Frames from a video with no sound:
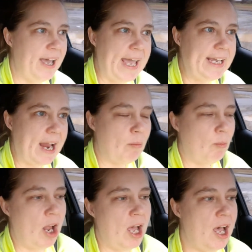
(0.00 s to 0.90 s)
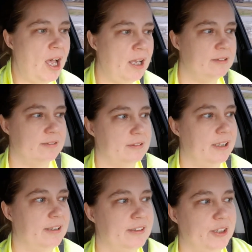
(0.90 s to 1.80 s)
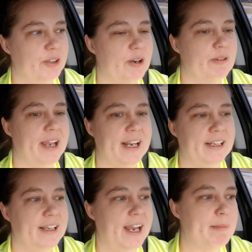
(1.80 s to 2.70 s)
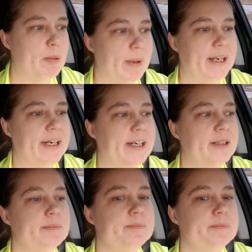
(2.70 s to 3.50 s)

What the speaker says: Hey, camera. Your own candy camera back here.